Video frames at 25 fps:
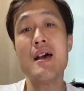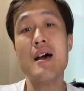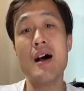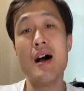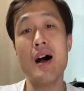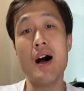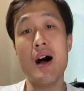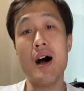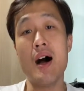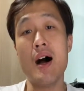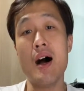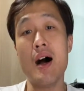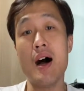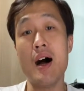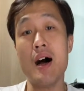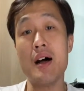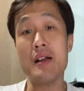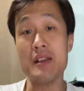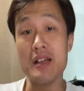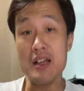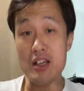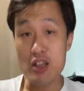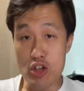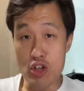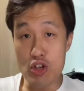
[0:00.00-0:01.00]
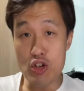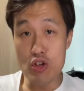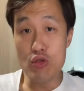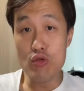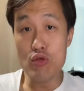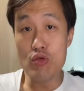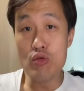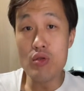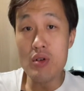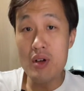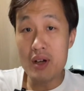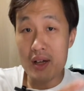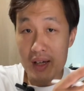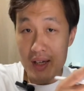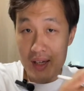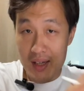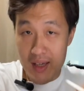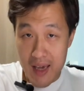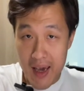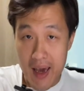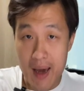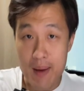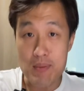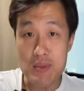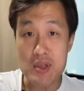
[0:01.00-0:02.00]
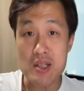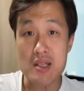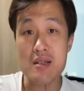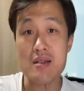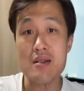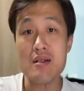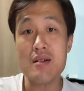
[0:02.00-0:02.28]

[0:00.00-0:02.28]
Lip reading: the u kept